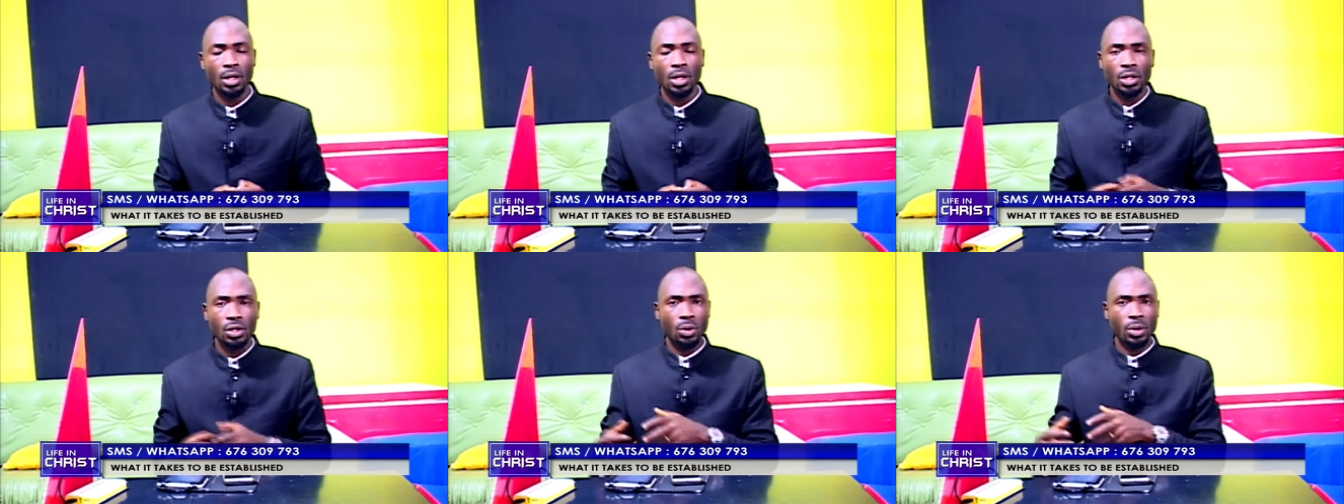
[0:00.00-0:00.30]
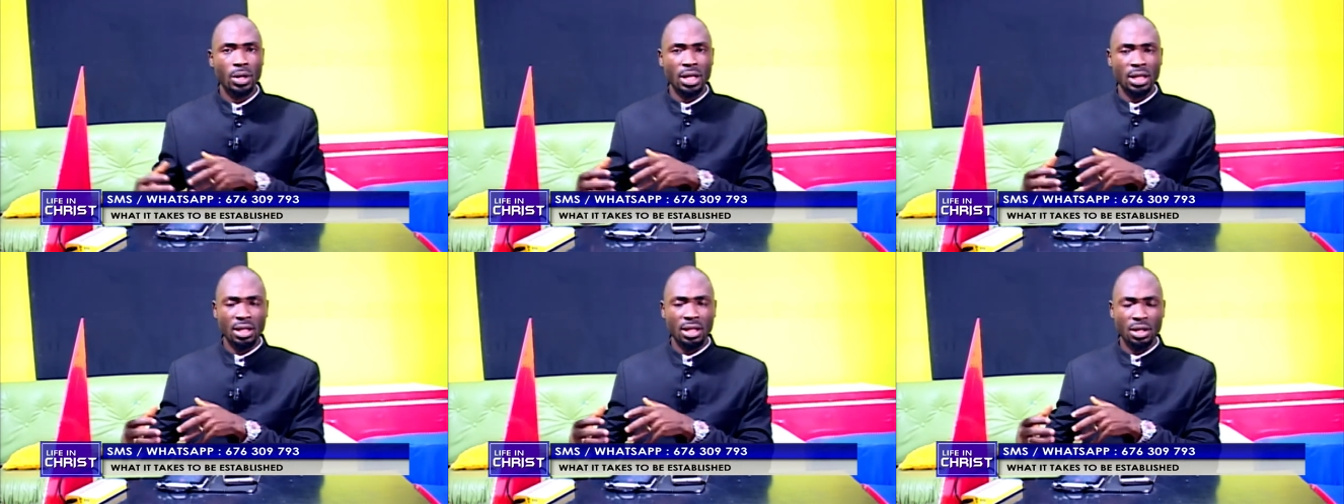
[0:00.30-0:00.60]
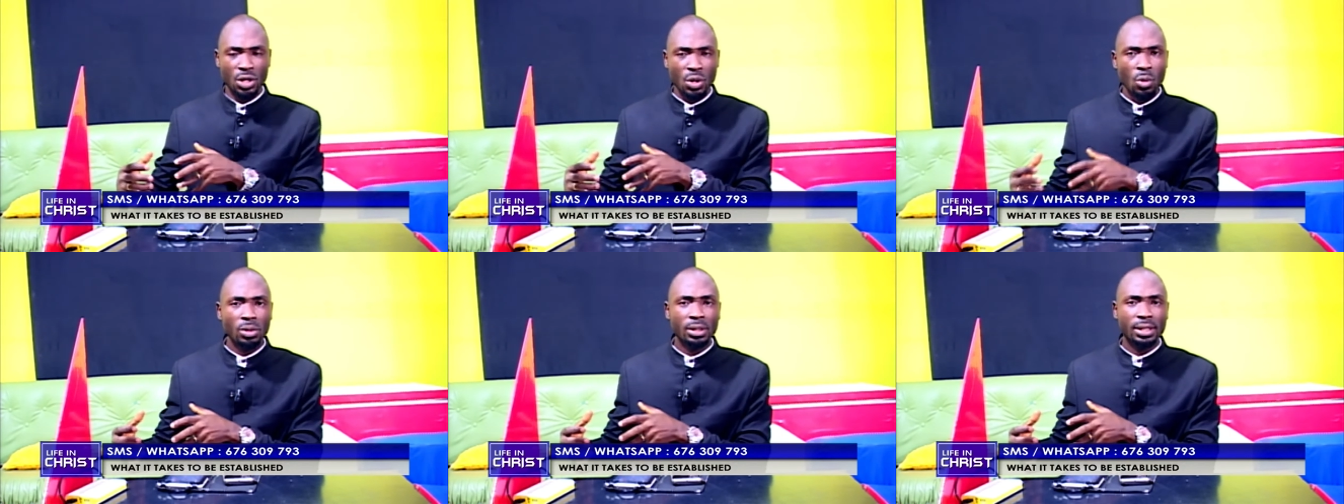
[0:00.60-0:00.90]
So in the
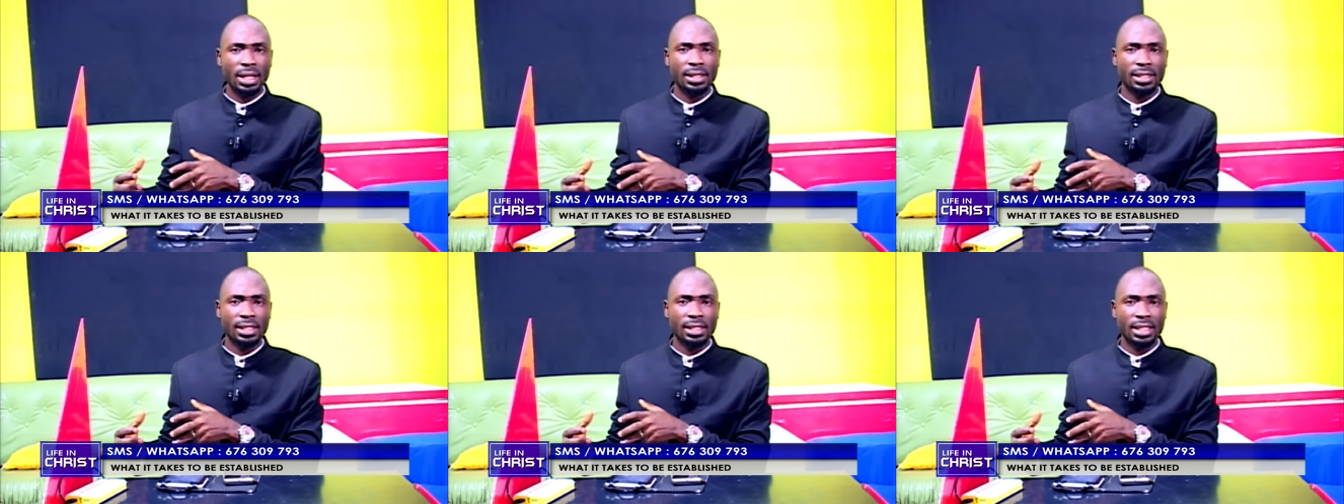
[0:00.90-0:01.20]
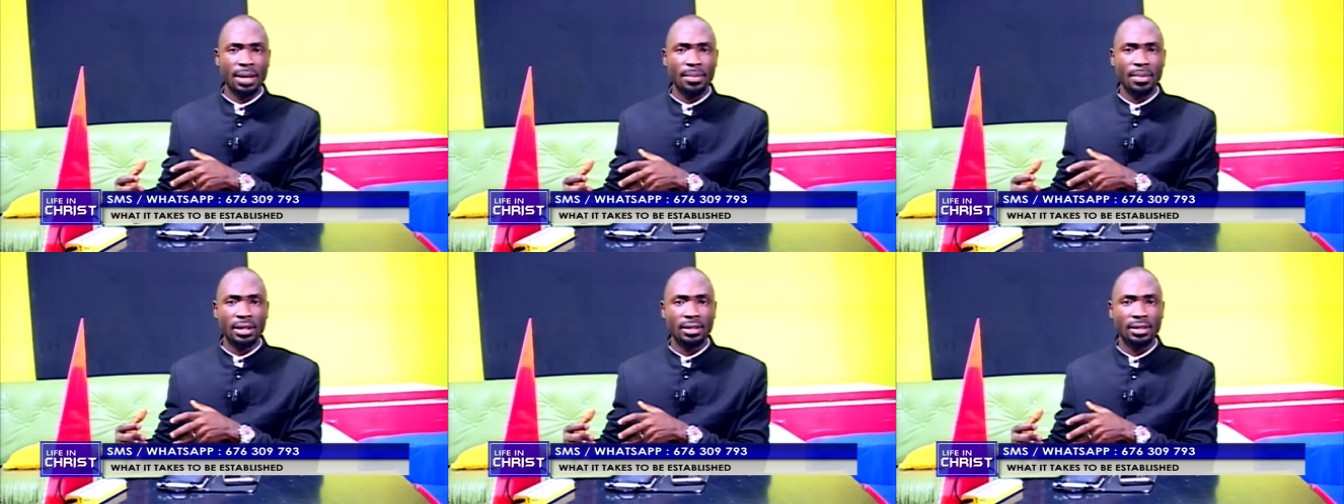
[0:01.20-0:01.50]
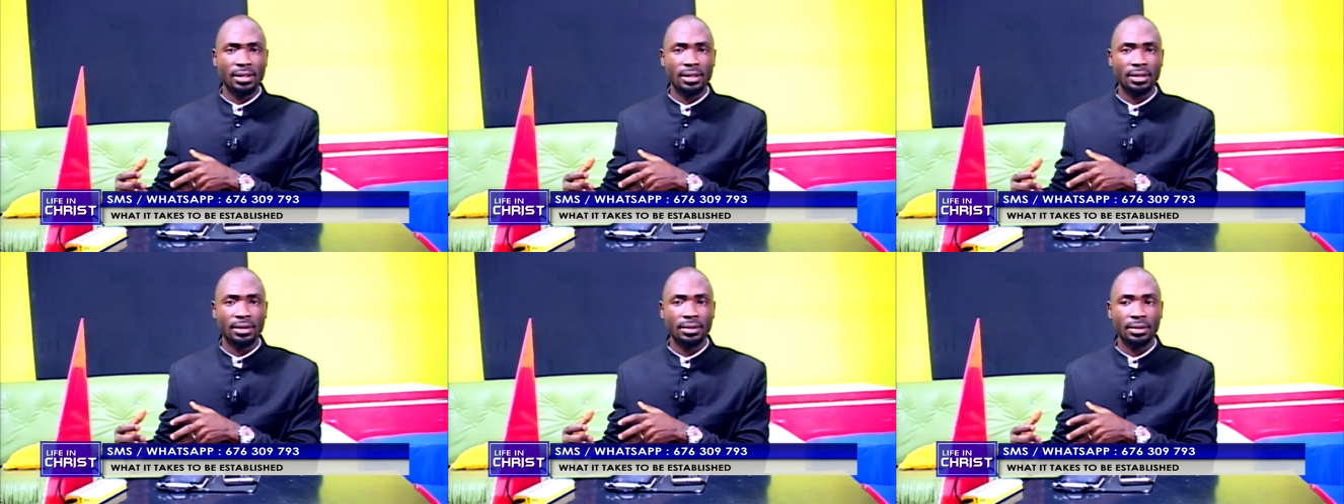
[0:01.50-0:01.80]
New
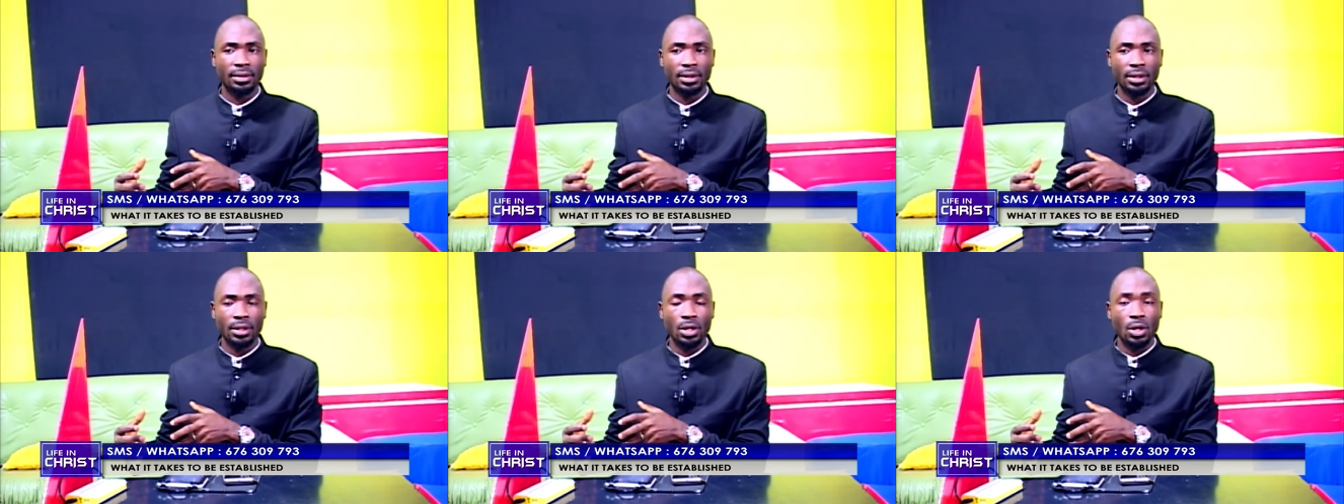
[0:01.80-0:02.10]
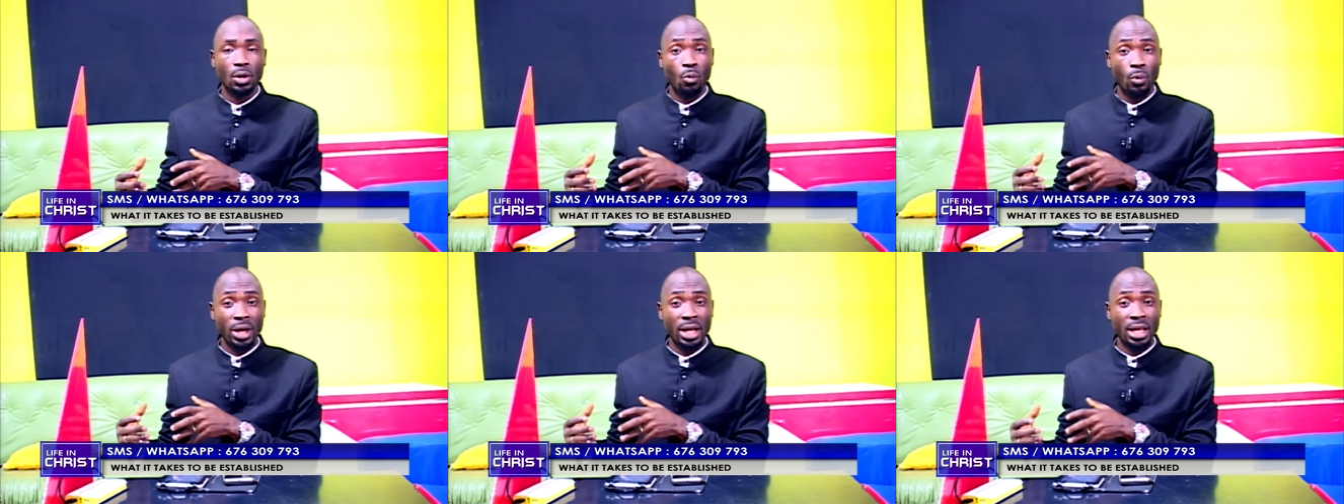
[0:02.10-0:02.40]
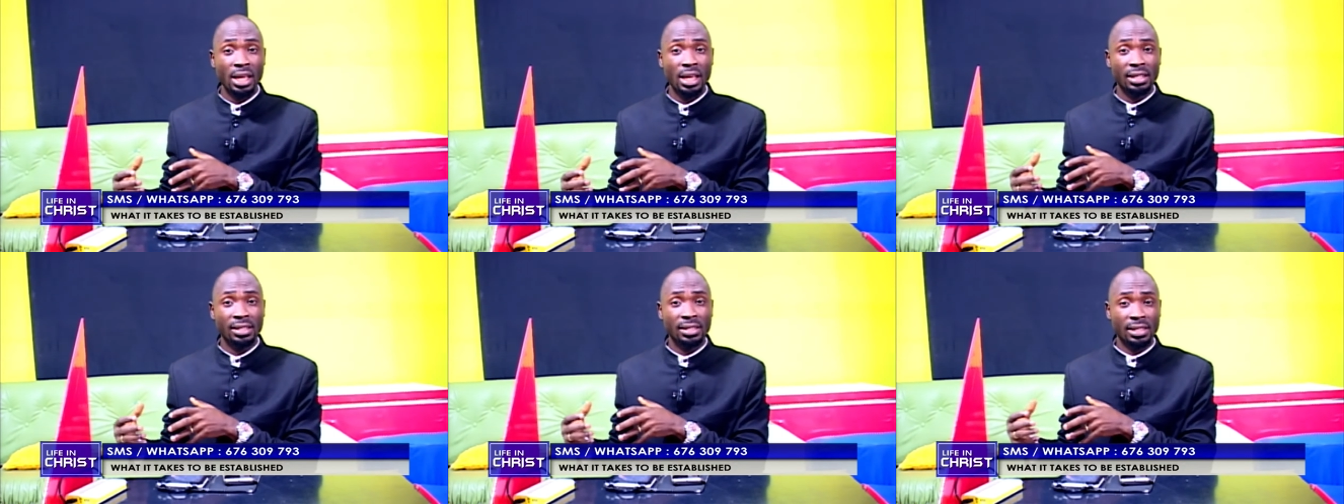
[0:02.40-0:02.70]
Testament,
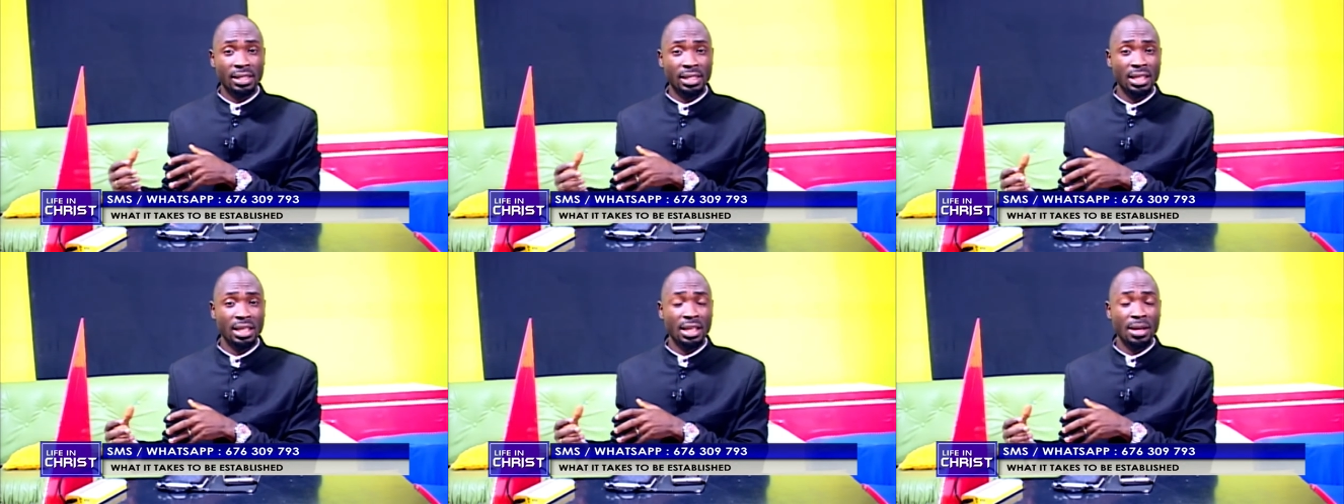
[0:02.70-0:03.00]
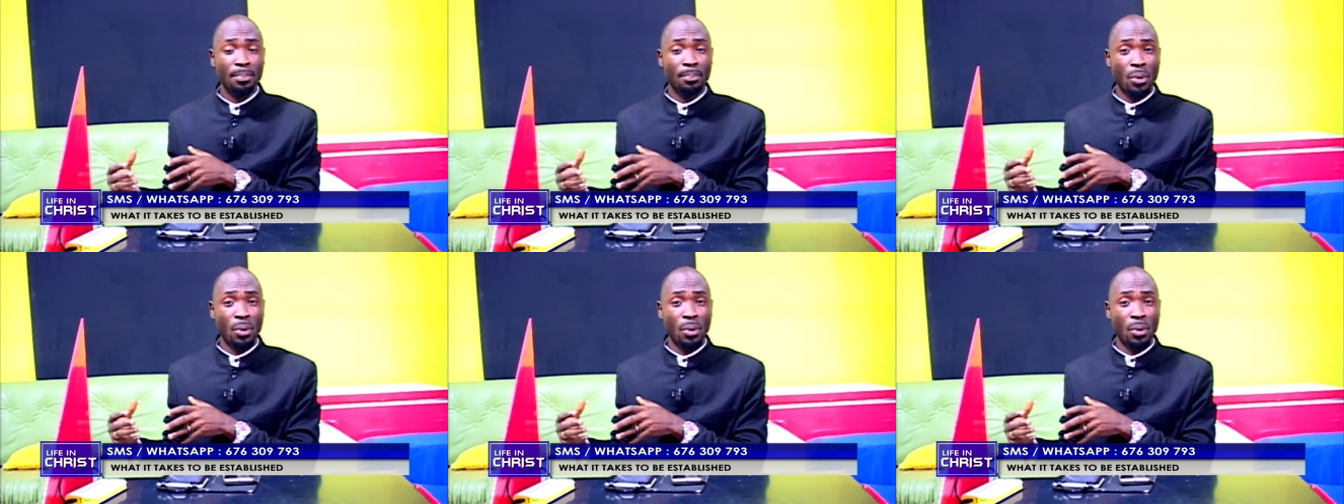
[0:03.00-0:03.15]
we see